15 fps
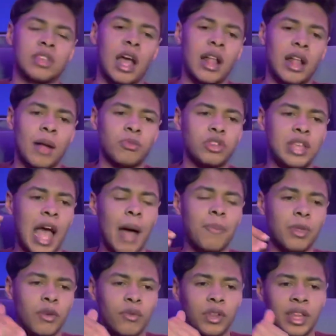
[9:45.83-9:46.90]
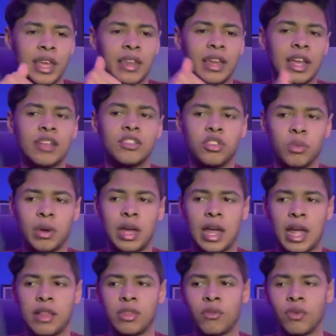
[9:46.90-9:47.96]
And I'm just happy they're really getting into it,
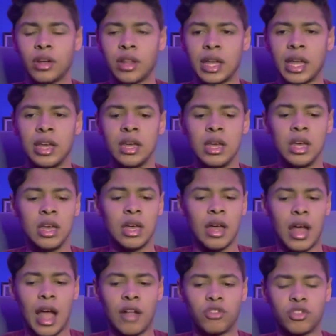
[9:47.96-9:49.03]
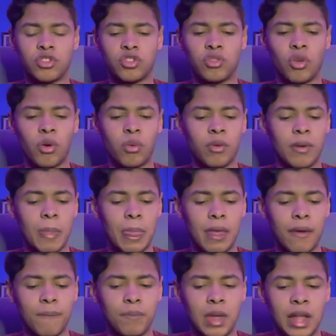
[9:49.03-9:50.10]
and they're really, and just, you know,
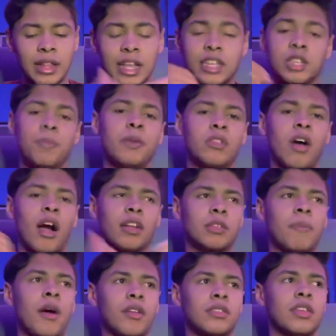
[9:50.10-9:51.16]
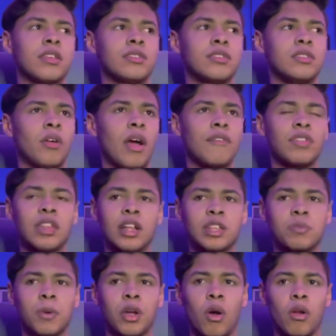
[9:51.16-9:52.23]
it needs to be talked about, this, you know, everything
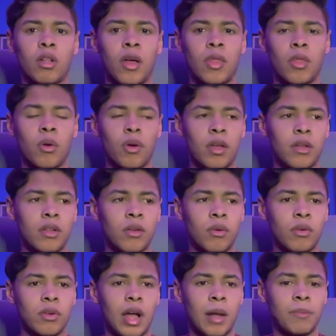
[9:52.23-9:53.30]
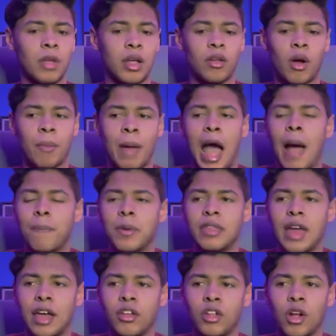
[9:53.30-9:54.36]
that's been going on, you know, I'm, and I'm happy
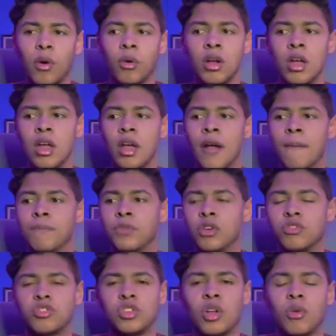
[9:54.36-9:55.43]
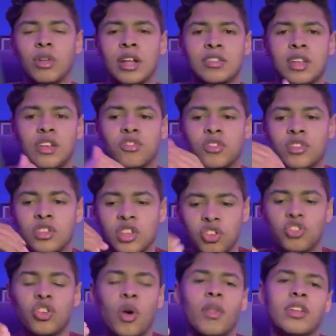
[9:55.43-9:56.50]
that, you know, there's, you know, it's not just this
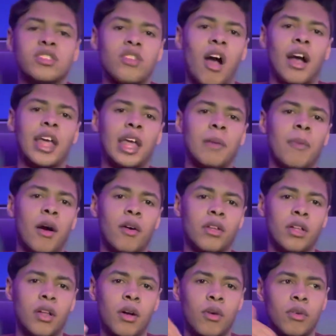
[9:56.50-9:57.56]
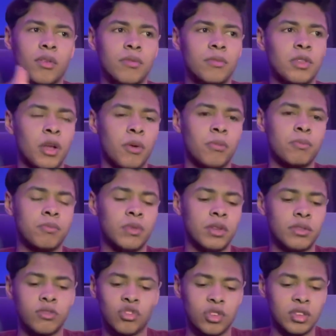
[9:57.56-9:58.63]
show that's talking about, you know, you know,
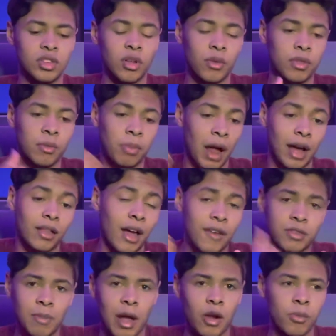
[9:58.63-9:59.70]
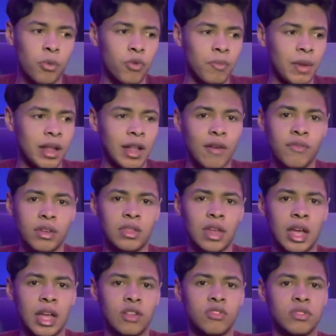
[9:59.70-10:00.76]
just, you know, the Black Lives Matter movement and
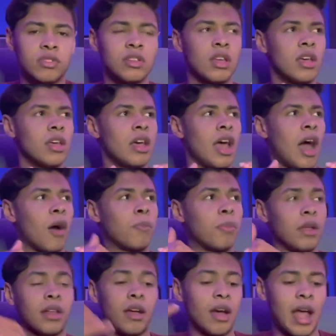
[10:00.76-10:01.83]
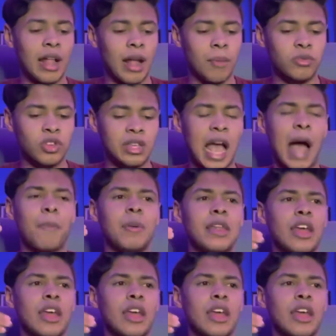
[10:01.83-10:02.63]
everything, and just how, and I'm just happy that,